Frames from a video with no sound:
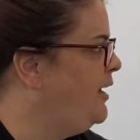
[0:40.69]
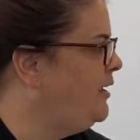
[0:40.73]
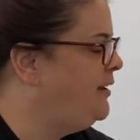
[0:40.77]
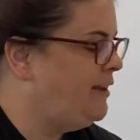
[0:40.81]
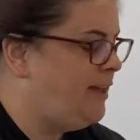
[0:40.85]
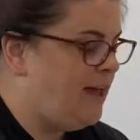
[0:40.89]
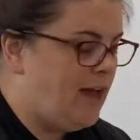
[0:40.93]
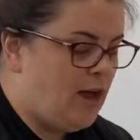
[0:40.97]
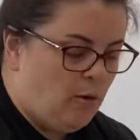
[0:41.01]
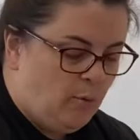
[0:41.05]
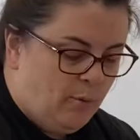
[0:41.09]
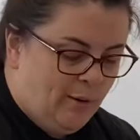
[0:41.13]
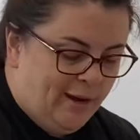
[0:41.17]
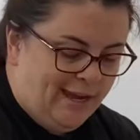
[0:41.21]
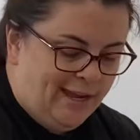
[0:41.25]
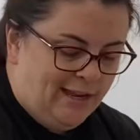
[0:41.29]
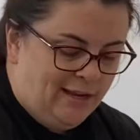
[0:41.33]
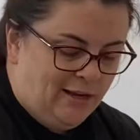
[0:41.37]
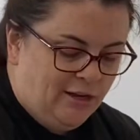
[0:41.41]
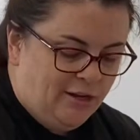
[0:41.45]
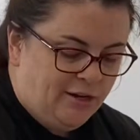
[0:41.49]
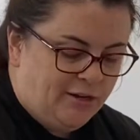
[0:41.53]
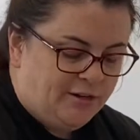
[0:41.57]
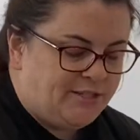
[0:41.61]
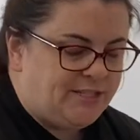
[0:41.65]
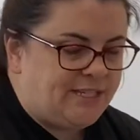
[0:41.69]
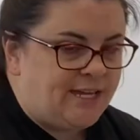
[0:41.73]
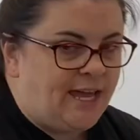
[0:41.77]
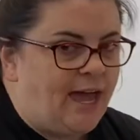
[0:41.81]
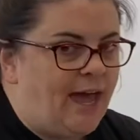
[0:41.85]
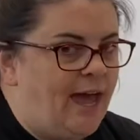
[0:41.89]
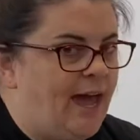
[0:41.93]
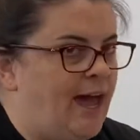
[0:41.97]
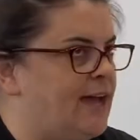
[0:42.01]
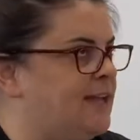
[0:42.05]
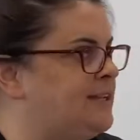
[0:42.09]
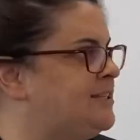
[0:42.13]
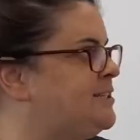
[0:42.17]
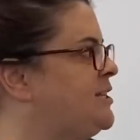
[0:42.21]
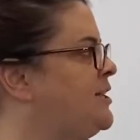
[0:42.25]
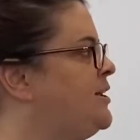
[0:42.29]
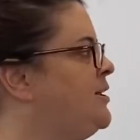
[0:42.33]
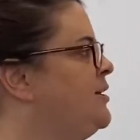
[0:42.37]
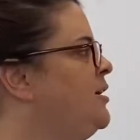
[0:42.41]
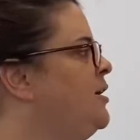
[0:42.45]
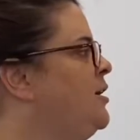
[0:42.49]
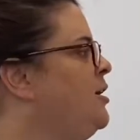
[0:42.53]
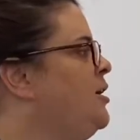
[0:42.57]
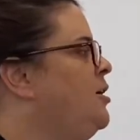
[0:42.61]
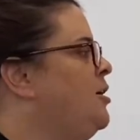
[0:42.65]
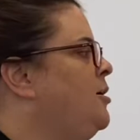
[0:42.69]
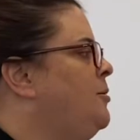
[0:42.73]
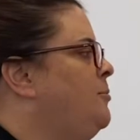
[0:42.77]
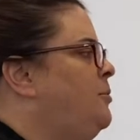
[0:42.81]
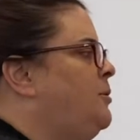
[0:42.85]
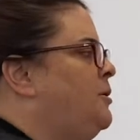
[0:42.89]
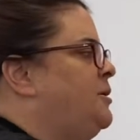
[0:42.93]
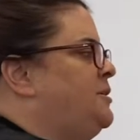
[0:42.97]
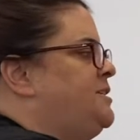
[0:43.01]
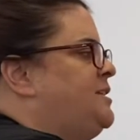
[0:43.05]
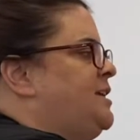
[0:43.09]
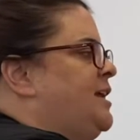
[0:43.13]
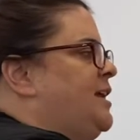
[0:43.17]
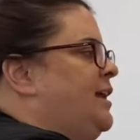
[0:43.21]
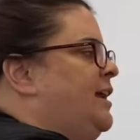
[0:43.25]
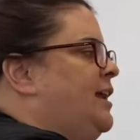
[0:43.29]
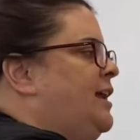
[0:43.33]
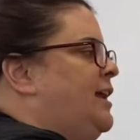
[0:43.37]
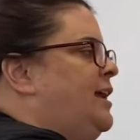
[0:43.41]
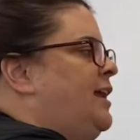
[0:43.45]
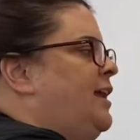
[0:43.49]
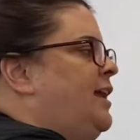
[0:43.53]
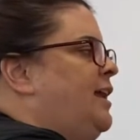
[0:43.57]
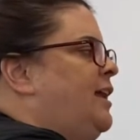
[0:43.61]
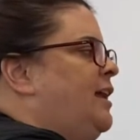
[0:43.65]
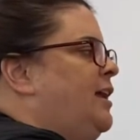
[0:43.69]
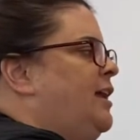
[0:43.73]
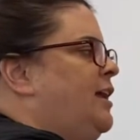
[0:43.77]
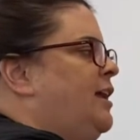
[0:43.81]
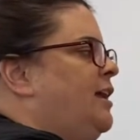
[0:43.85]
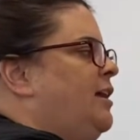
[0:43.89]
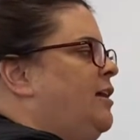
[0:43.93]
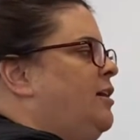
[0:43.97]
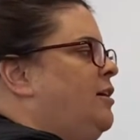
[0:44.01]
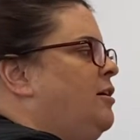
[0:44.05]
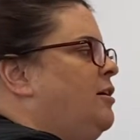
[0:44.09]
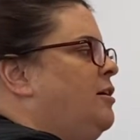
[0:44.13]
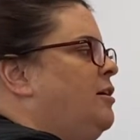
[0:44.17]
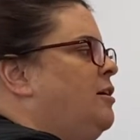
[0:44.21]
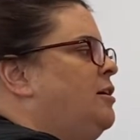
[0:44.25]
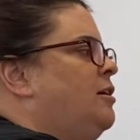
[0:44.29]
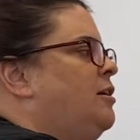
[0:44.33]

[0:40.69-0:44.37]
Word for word: Now, we looked at putting a kicking k